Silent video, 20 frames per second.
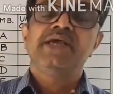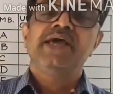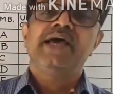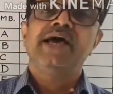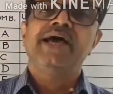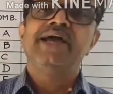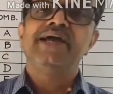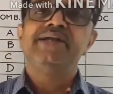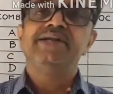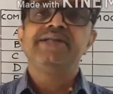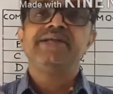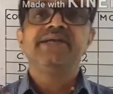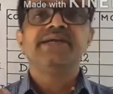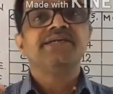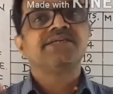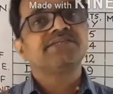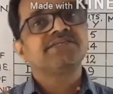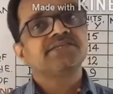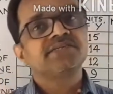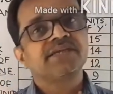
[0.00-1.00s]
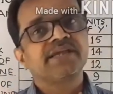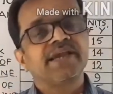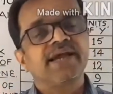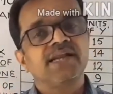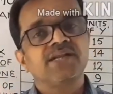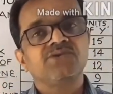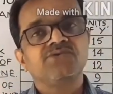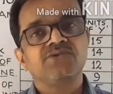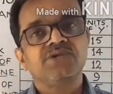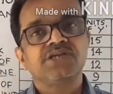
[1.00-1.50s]
And its
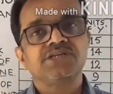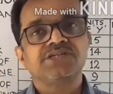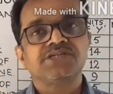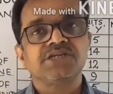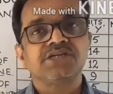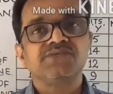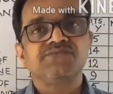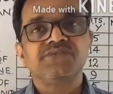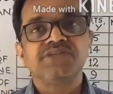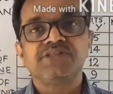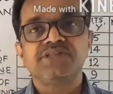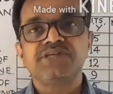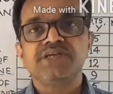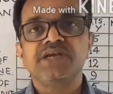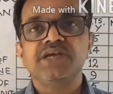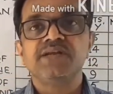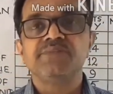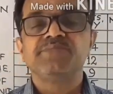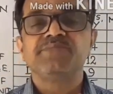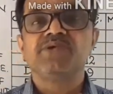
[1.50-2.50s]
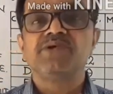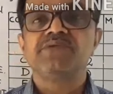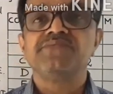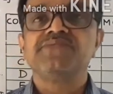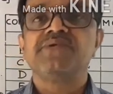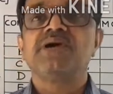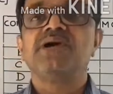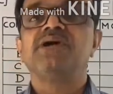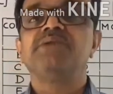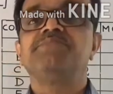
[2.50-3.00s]
calculation with the help
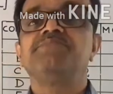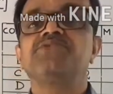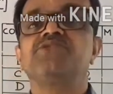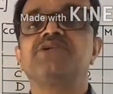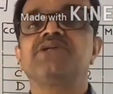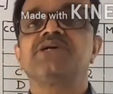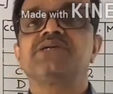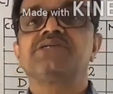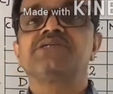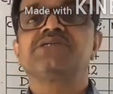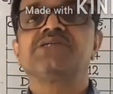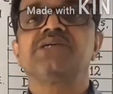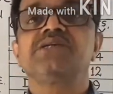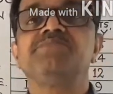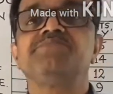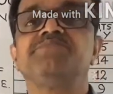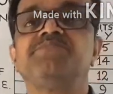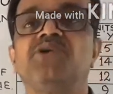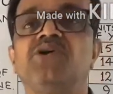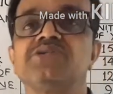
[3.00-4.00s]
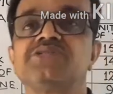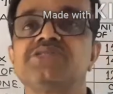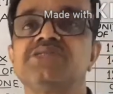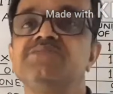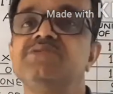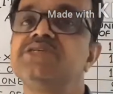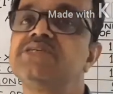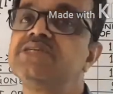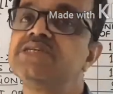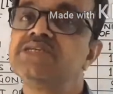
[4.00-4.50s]
of a production
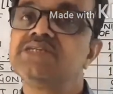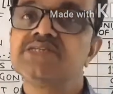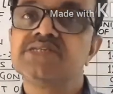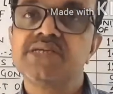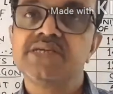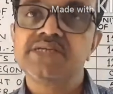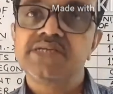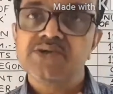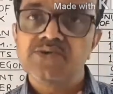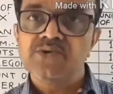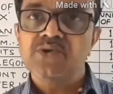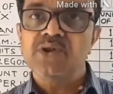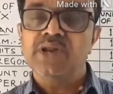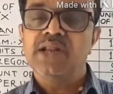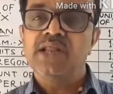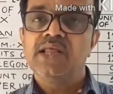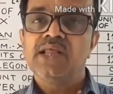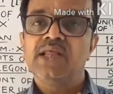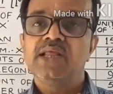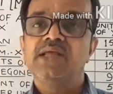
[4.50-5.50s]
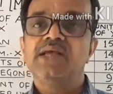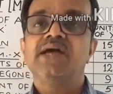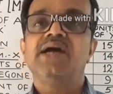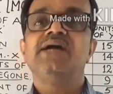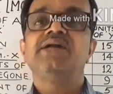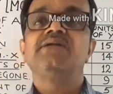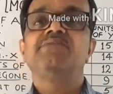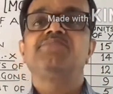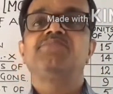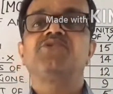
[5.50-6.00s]
possibility schedule
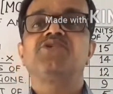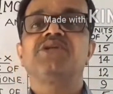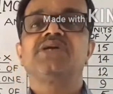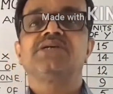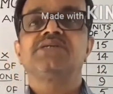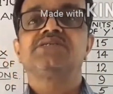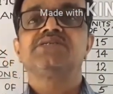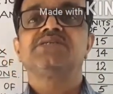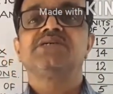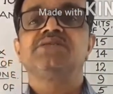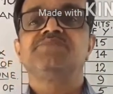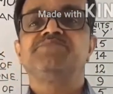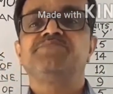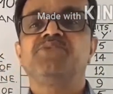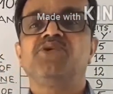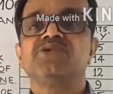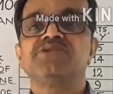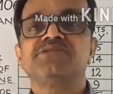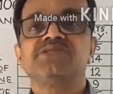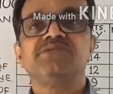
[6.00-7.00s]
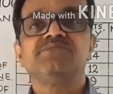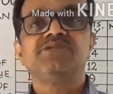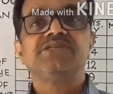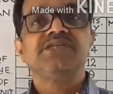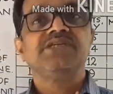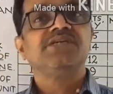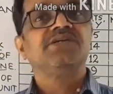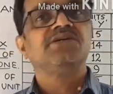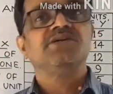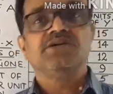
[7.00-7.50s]
and production
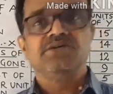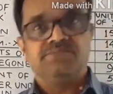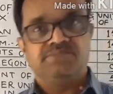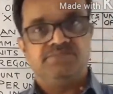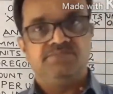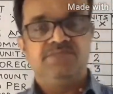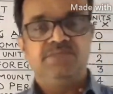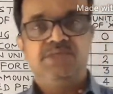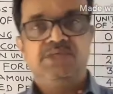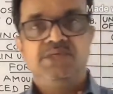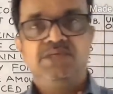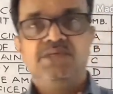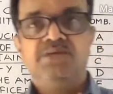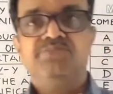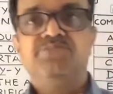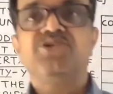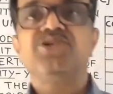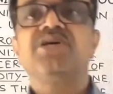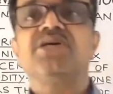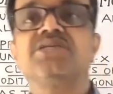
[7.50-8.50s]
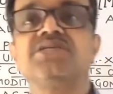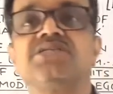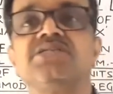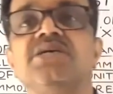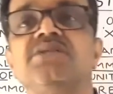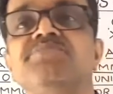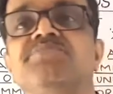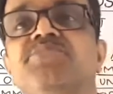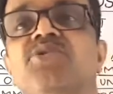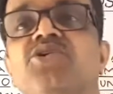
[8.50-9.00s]
possibility curve.
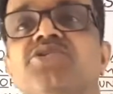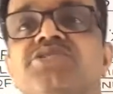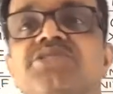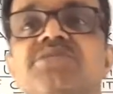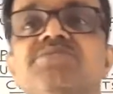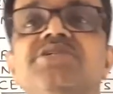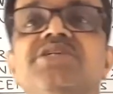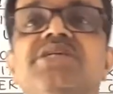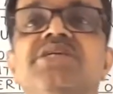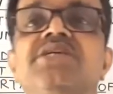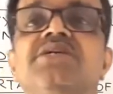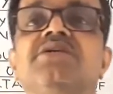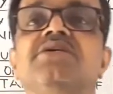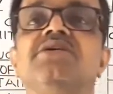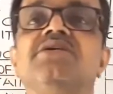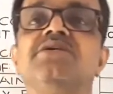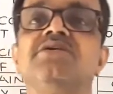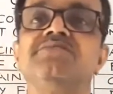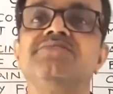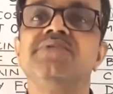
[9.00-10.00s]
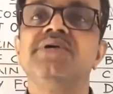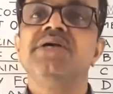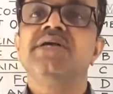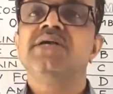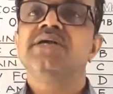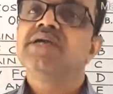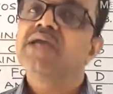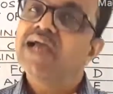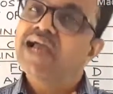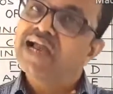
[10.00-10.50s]
Production possibility curve
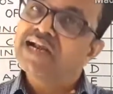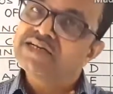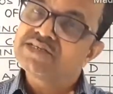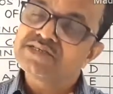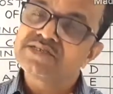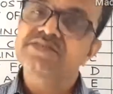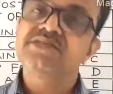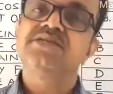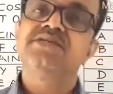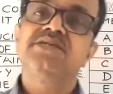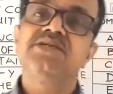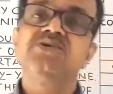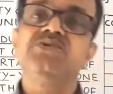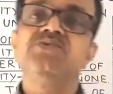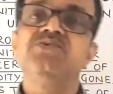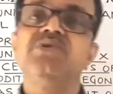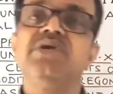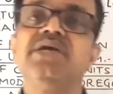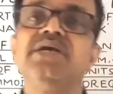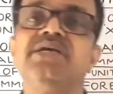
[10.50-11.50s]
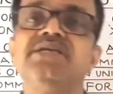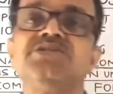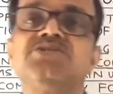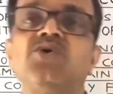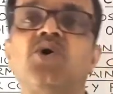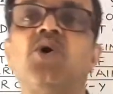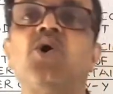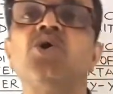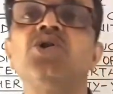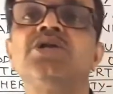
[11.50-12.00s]
and schedule is
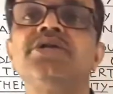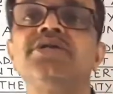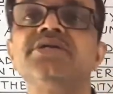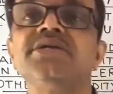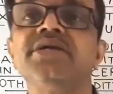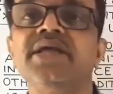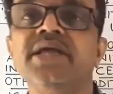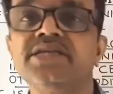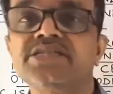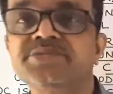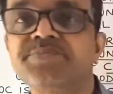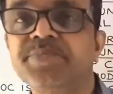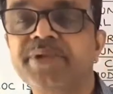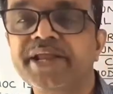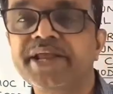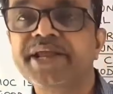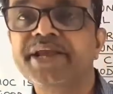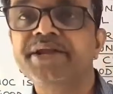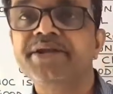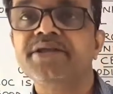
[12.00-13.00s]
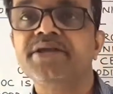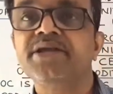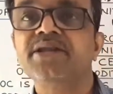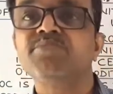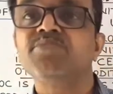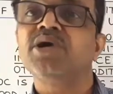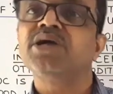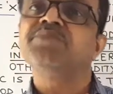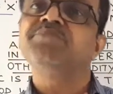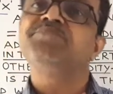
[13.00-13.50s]
already explained in
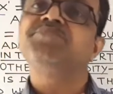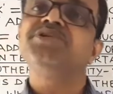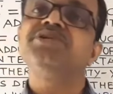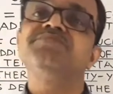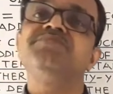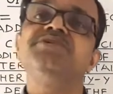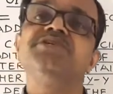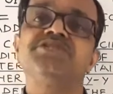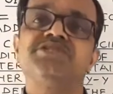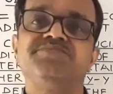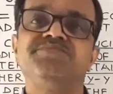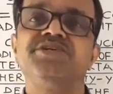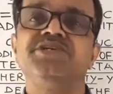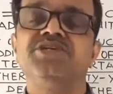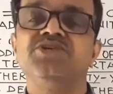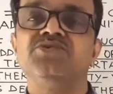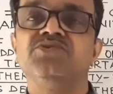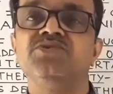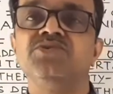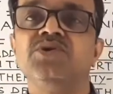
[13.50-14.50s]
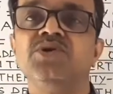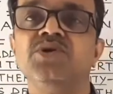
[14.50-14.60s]
my previous video,